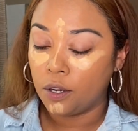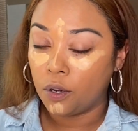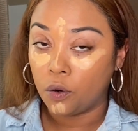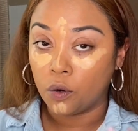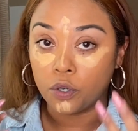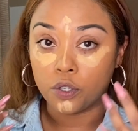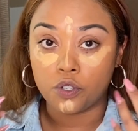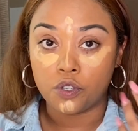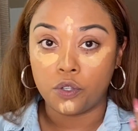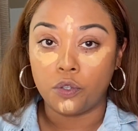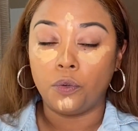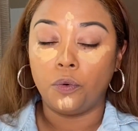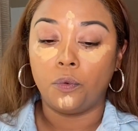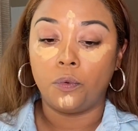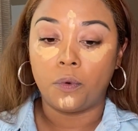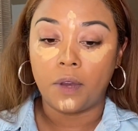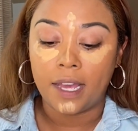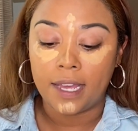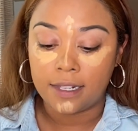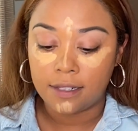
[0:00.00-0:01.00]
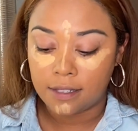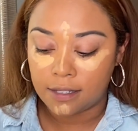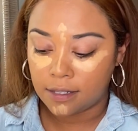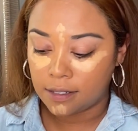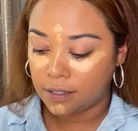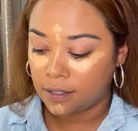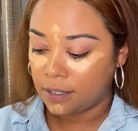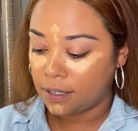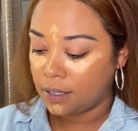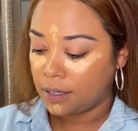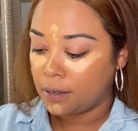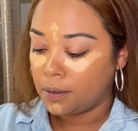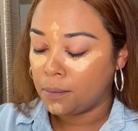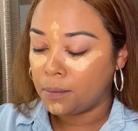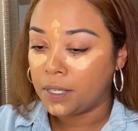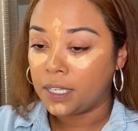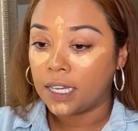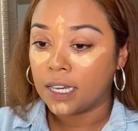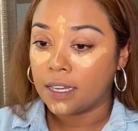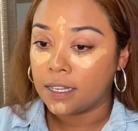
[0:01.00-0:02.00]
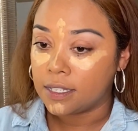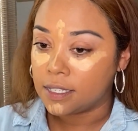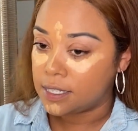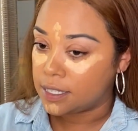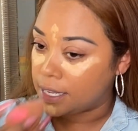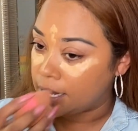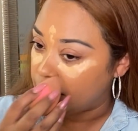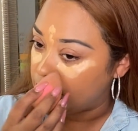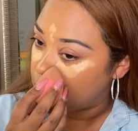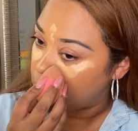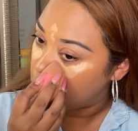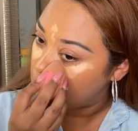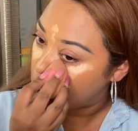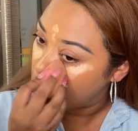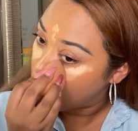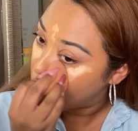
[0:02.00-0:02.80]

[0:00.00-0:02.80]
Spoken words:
or too wet, because then